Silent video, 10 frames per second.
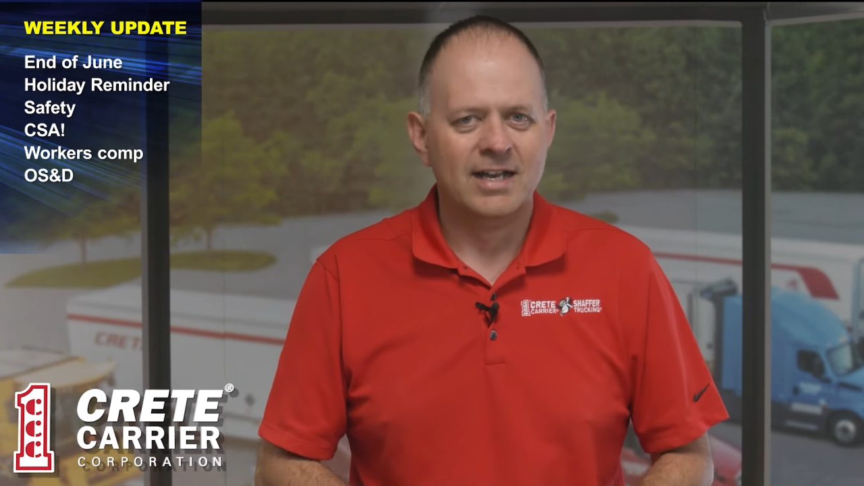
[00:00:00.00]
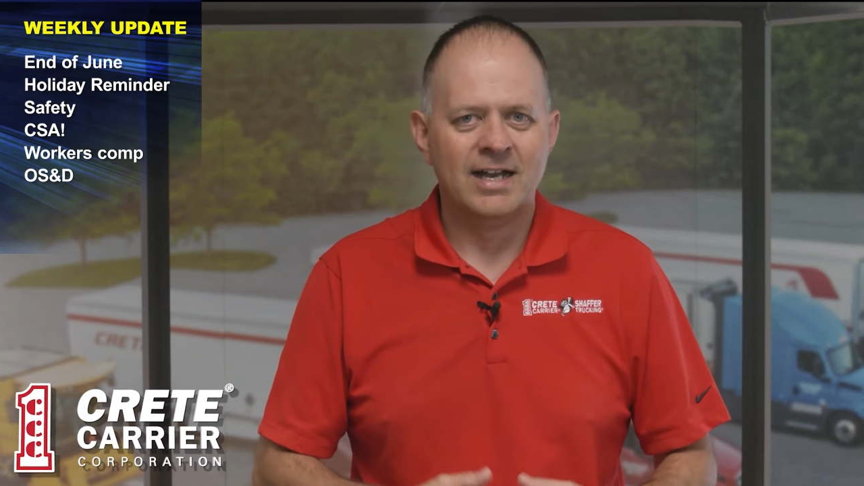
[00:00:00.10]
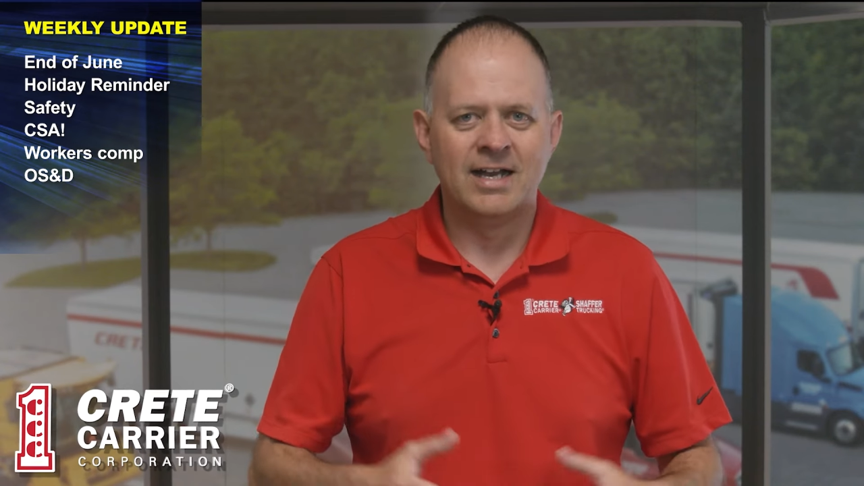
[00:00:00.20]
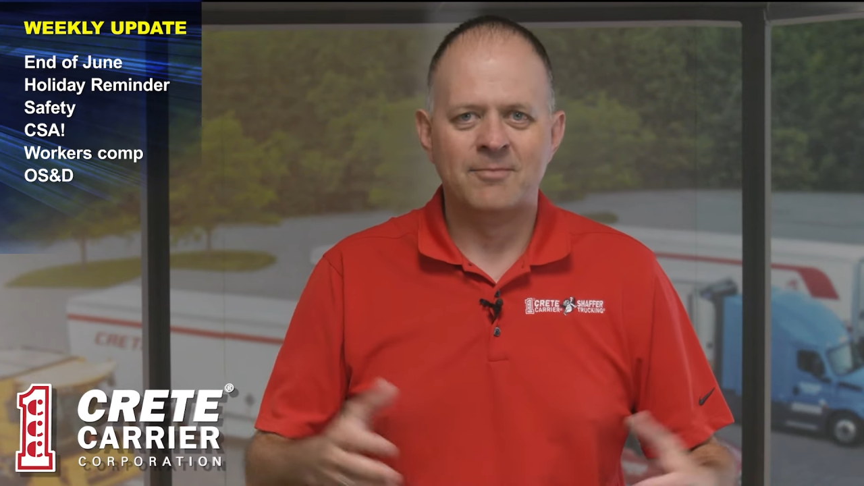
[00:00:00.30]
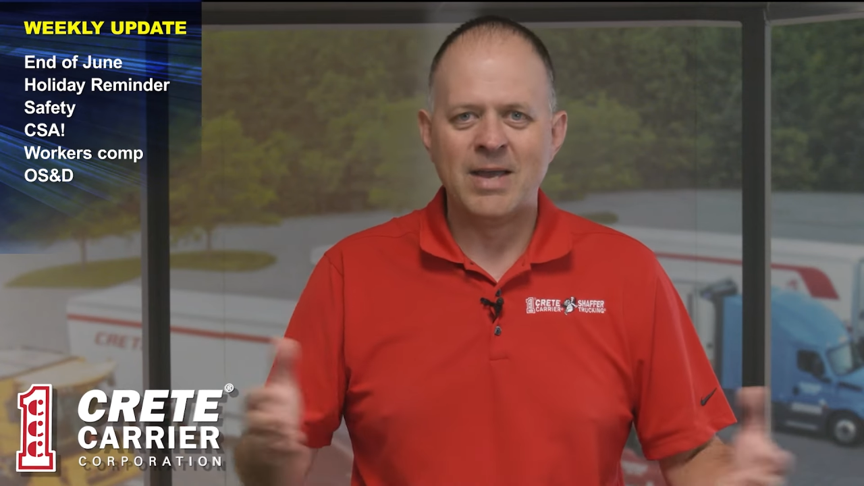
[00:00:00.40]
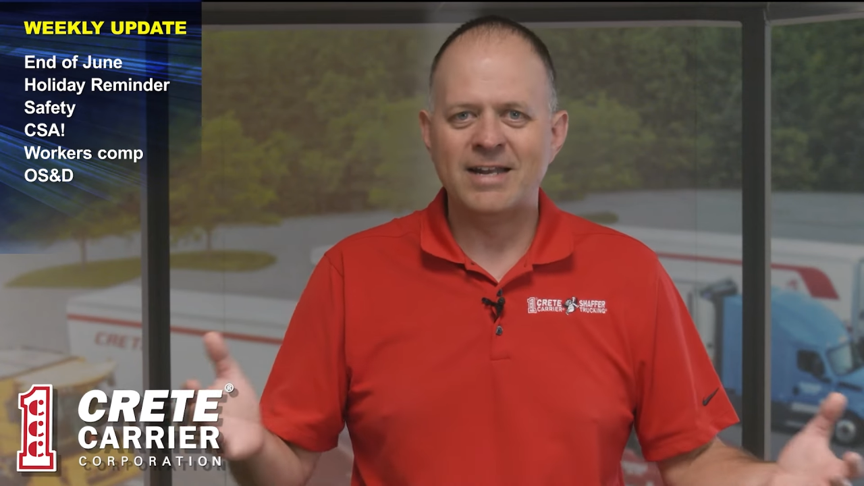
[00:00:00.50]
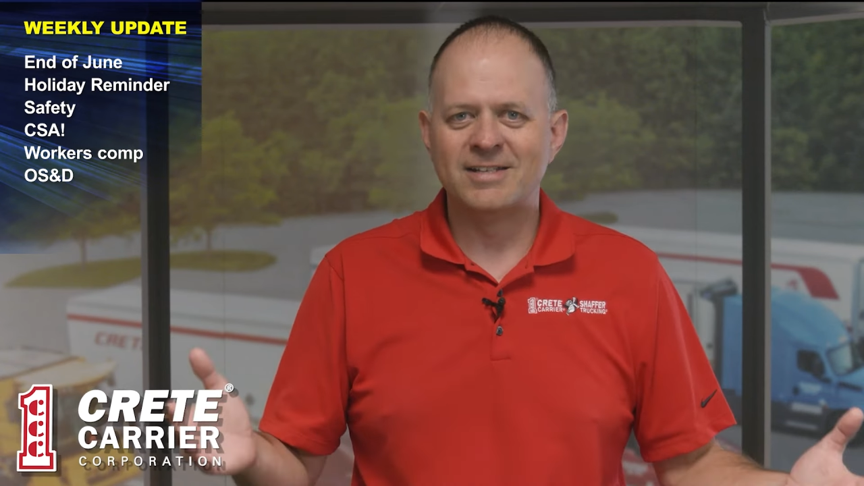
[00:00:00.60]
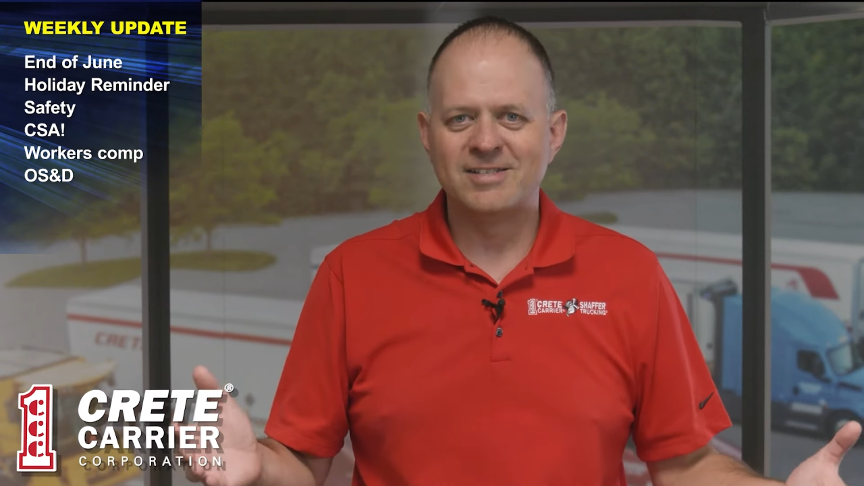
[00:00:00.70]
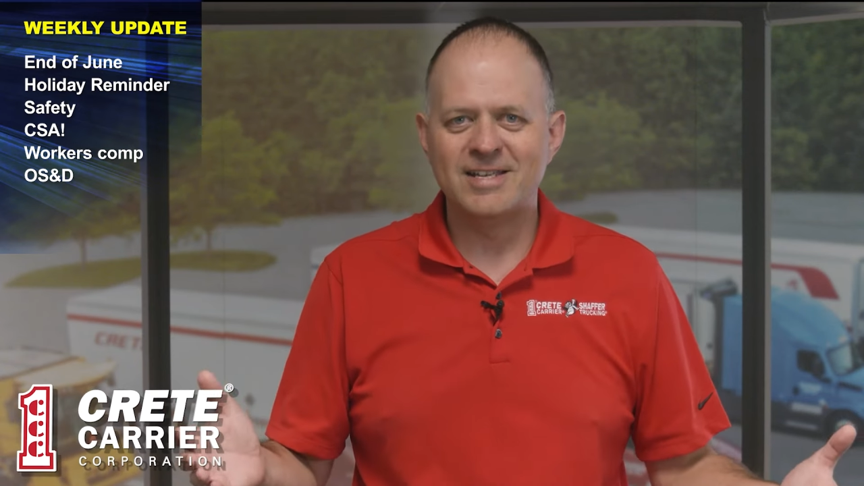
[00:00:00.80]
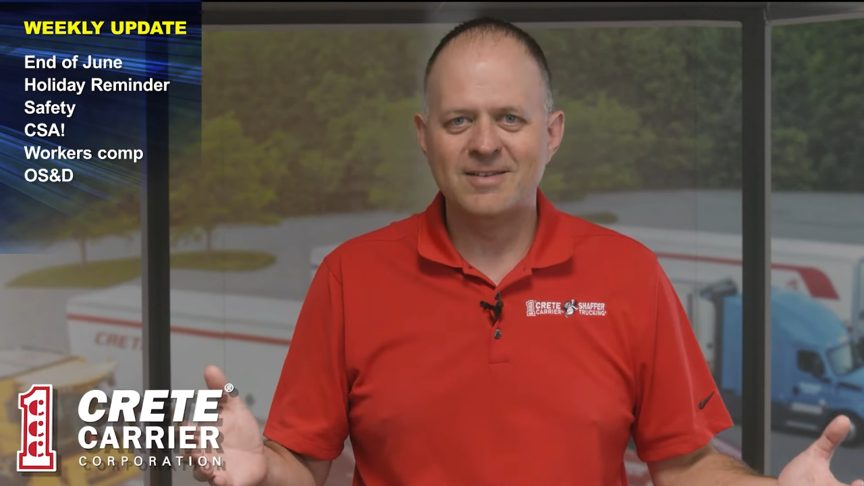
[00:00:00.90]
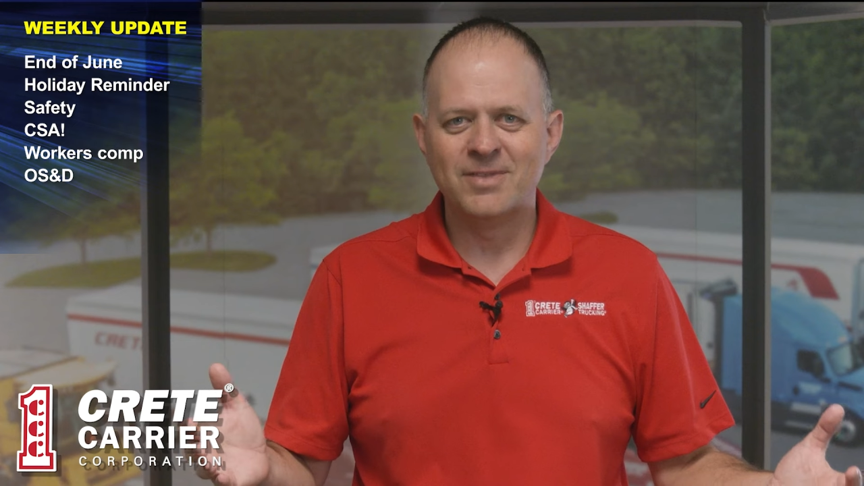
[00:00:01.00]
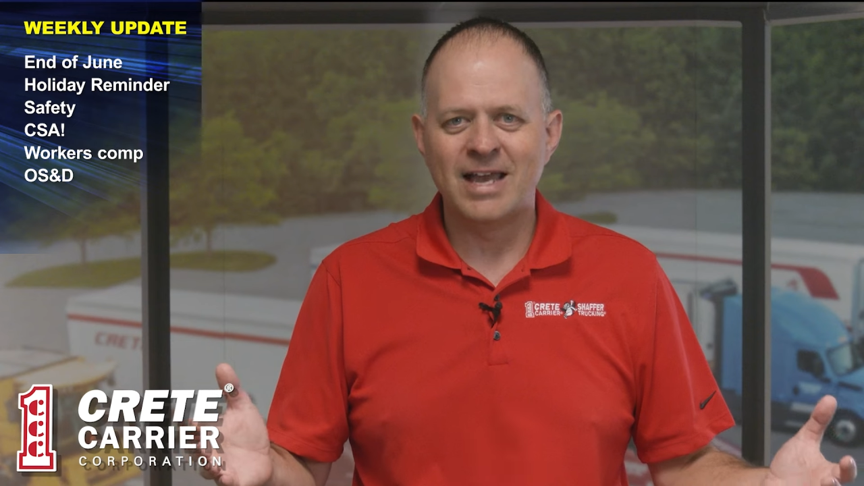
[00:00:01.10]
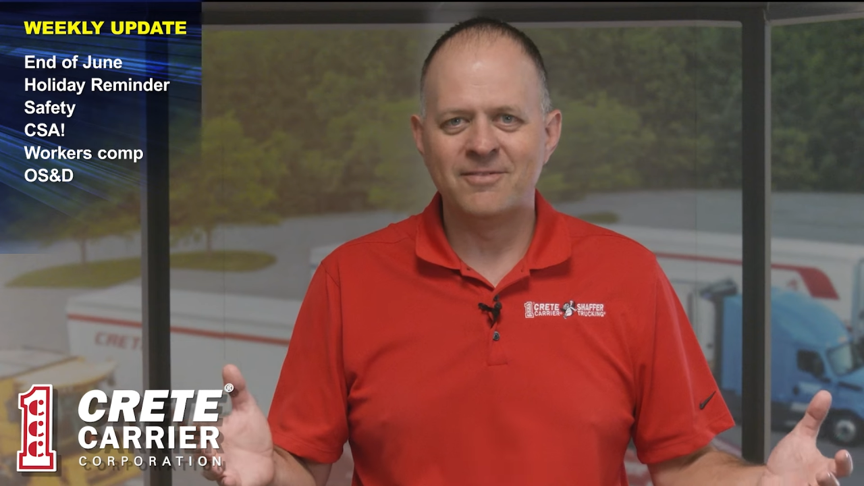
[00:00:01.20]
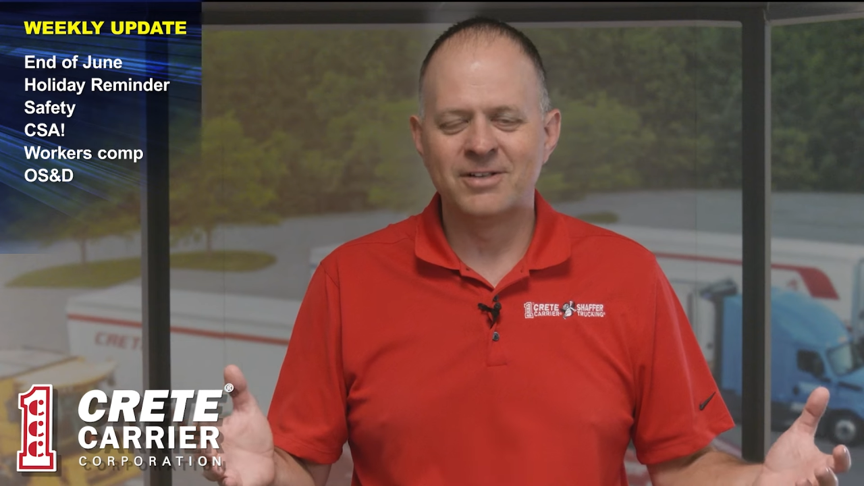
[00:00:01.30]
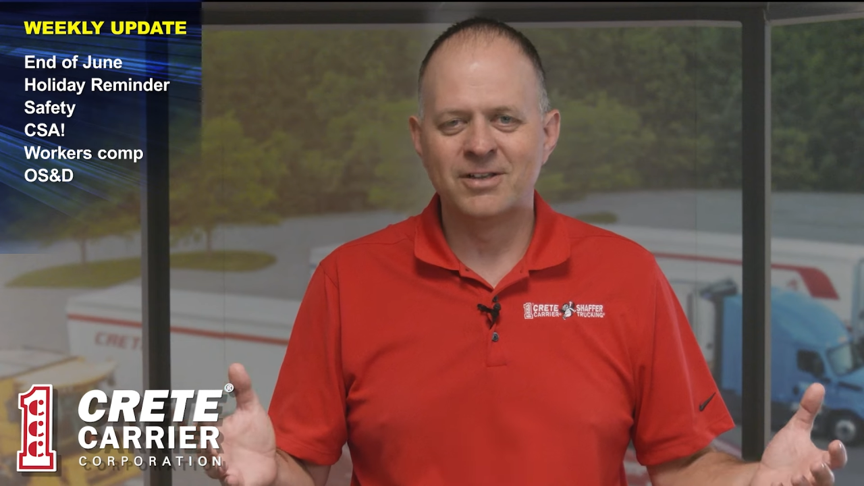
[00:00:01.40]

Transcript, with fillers: uh, maintenance team having